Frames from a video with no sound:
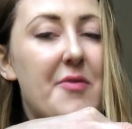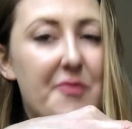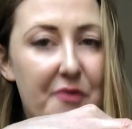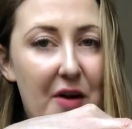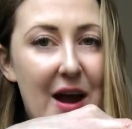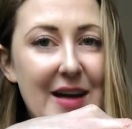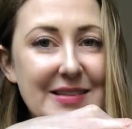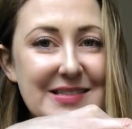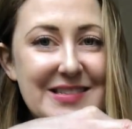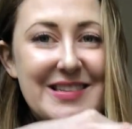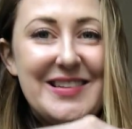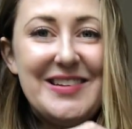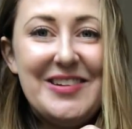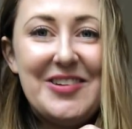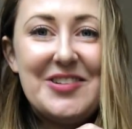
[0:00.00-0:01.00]
frets.
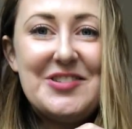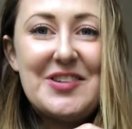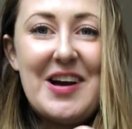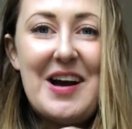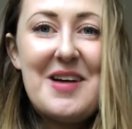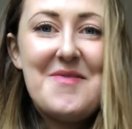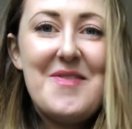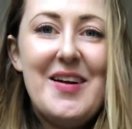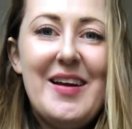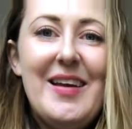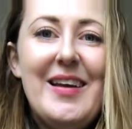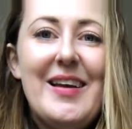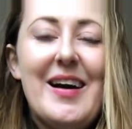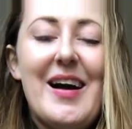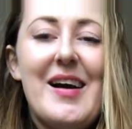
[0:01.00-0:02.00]
Good job.
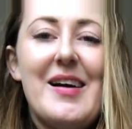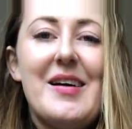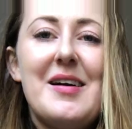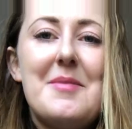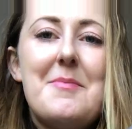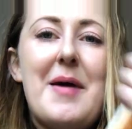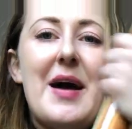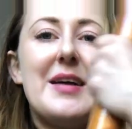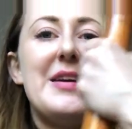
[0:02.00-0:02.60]
Back